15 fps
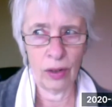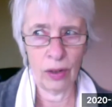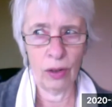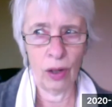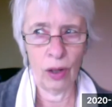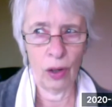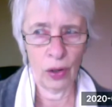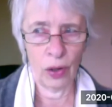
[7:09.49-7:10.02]

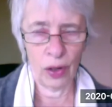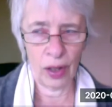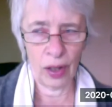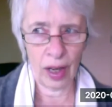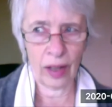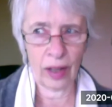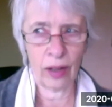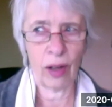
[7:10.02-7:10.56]
learn
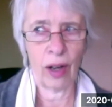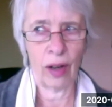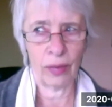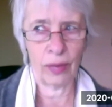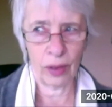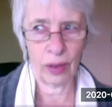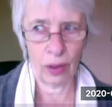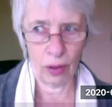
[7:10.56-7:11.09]
and you have
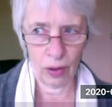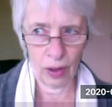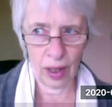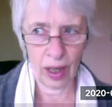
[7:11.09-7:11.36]
to learn,